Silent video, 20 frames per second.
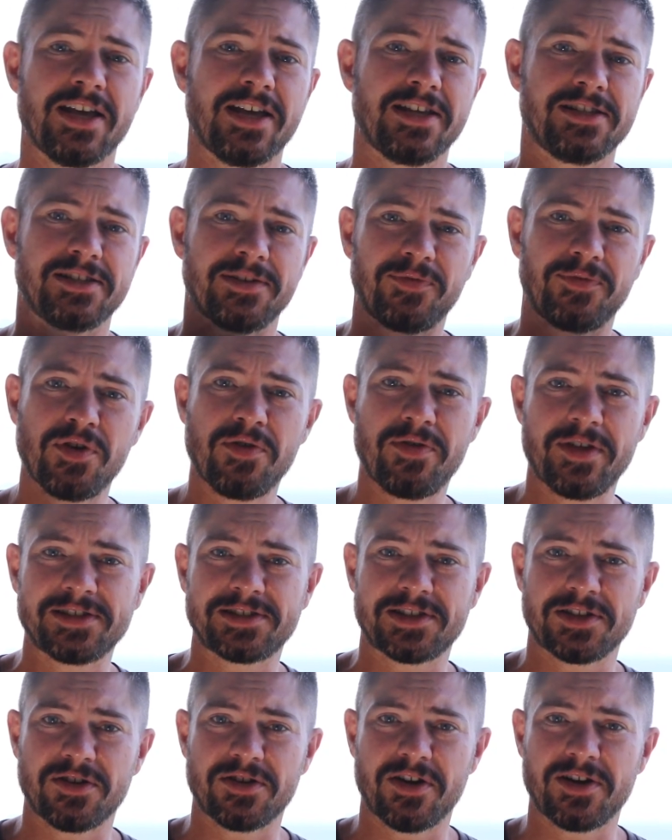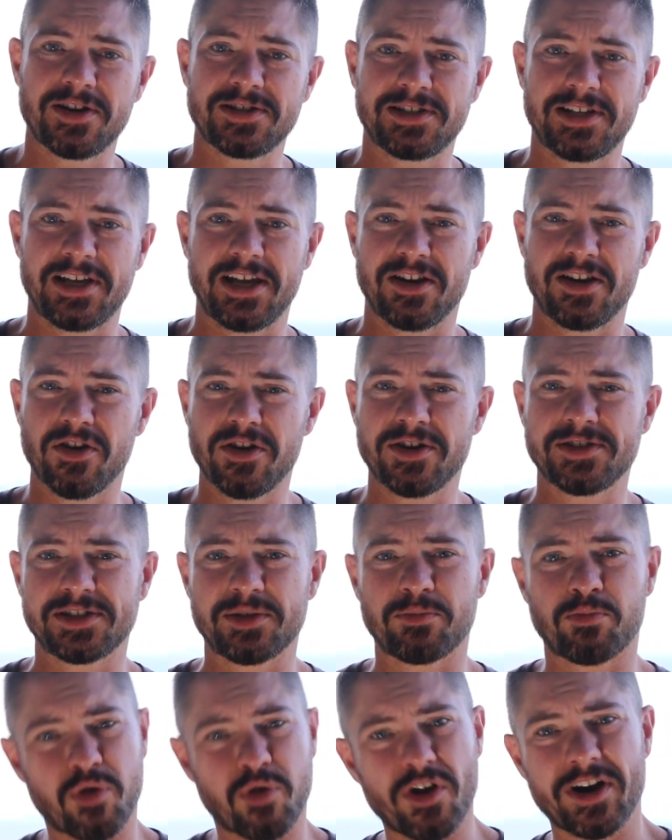There's a few things to notice here. Notice
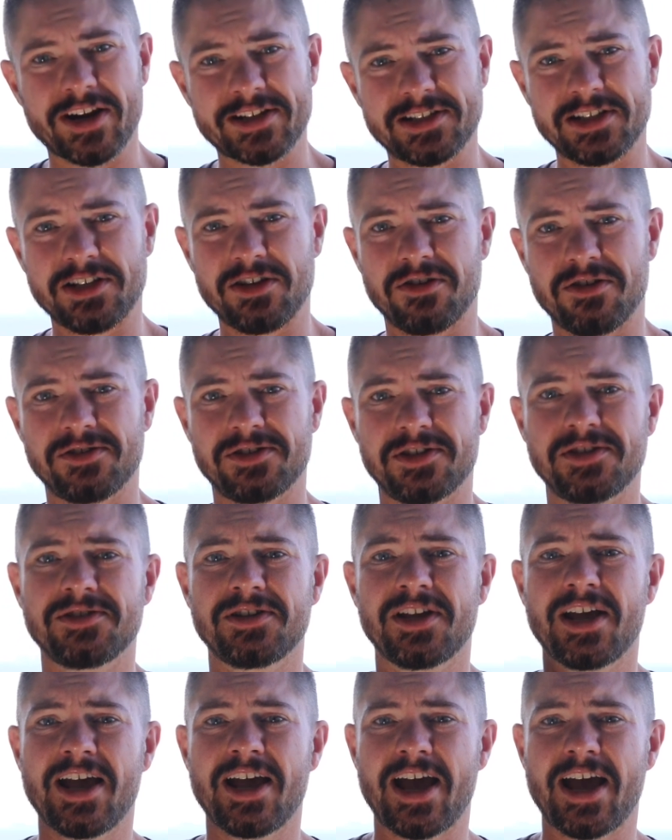the products he uses